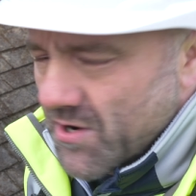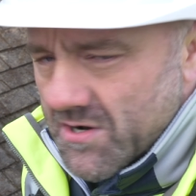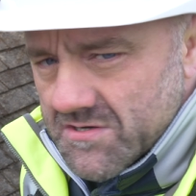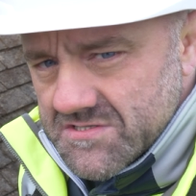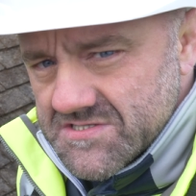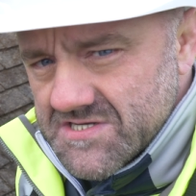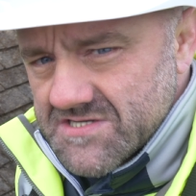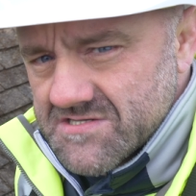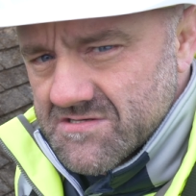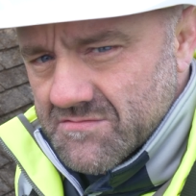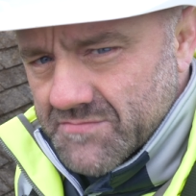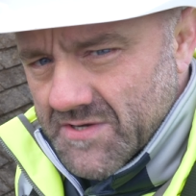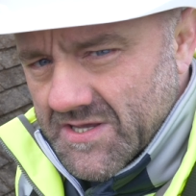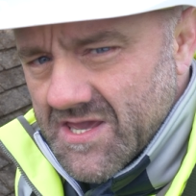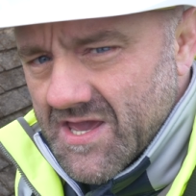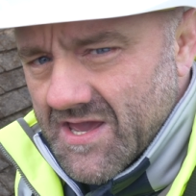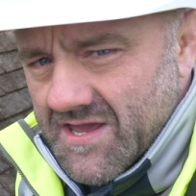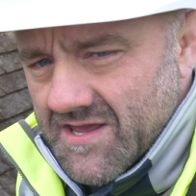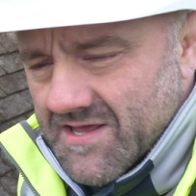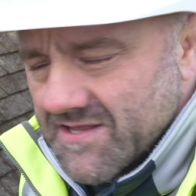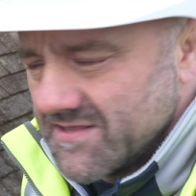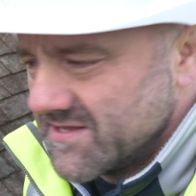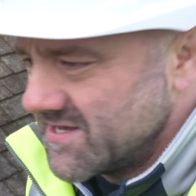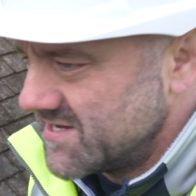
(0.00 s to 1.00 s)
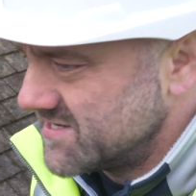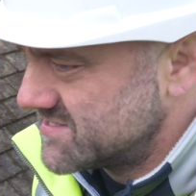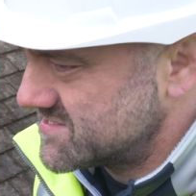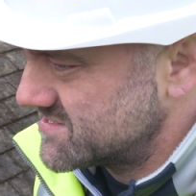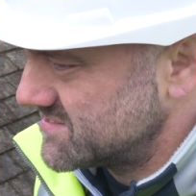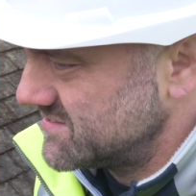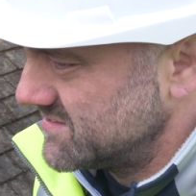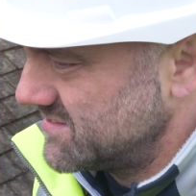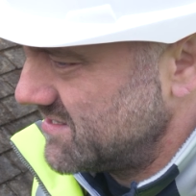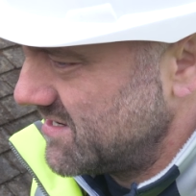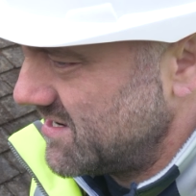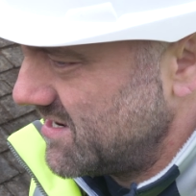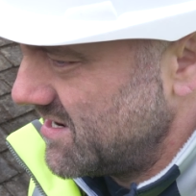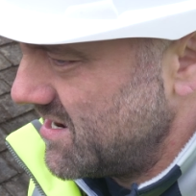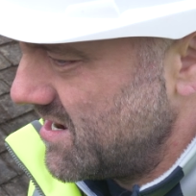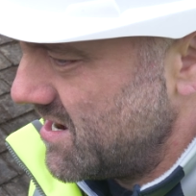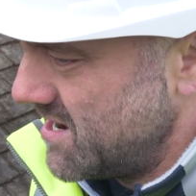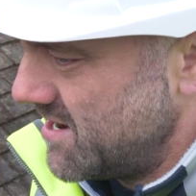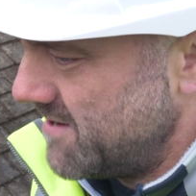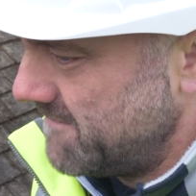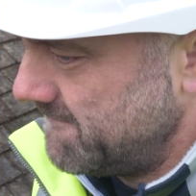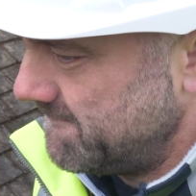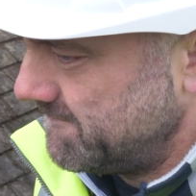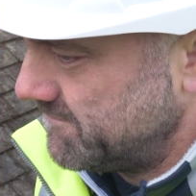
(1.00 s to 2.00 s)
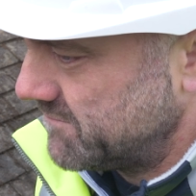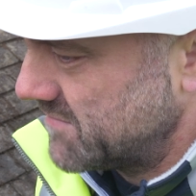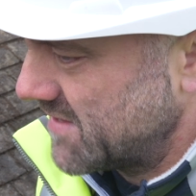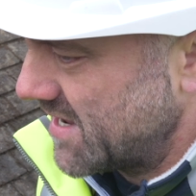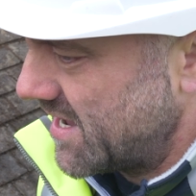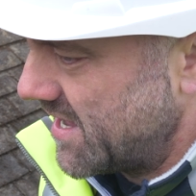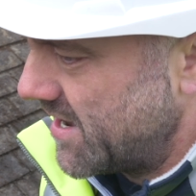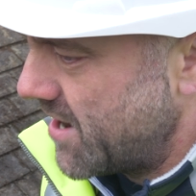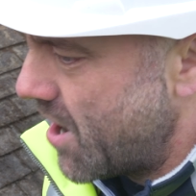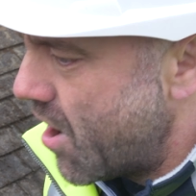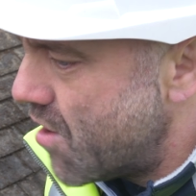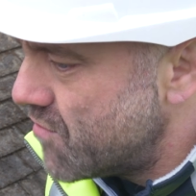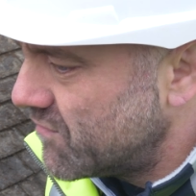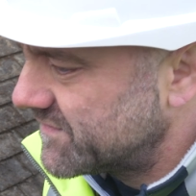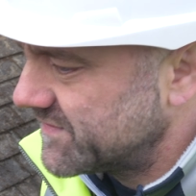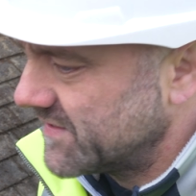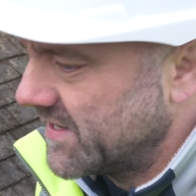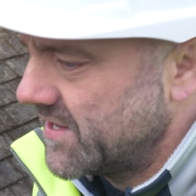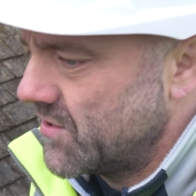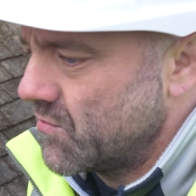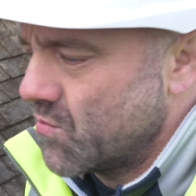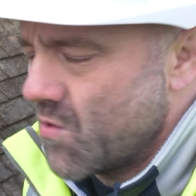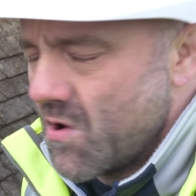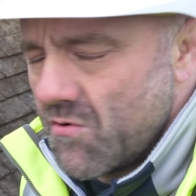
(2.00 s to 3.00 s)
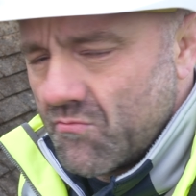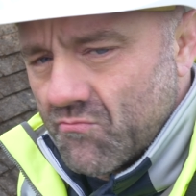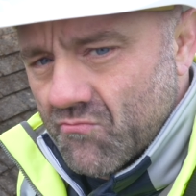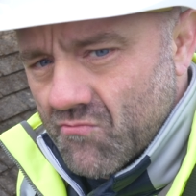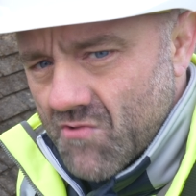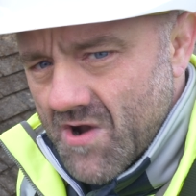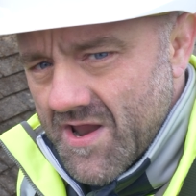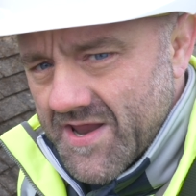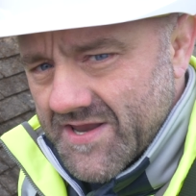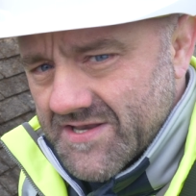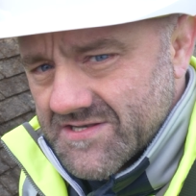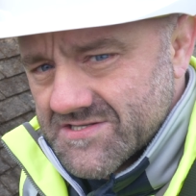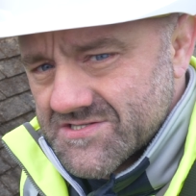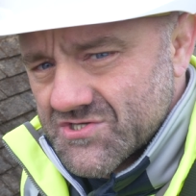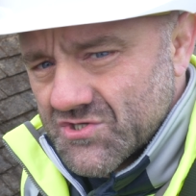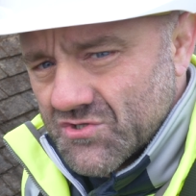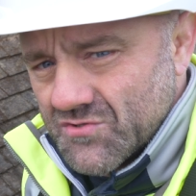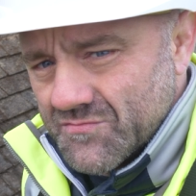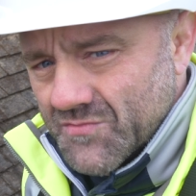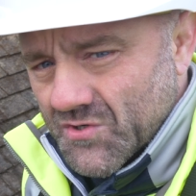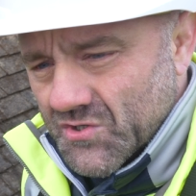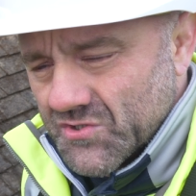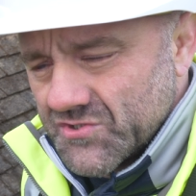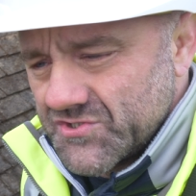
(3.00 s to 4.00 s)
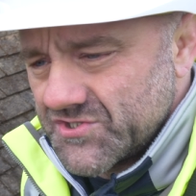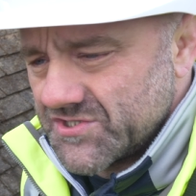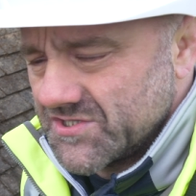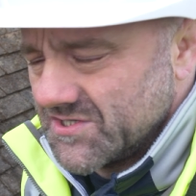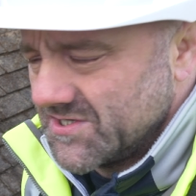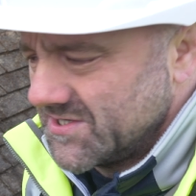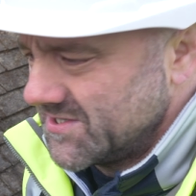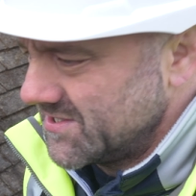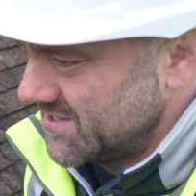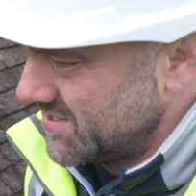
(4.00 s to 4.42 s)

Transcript: process will be key in this, and hopefully it won't rain too much,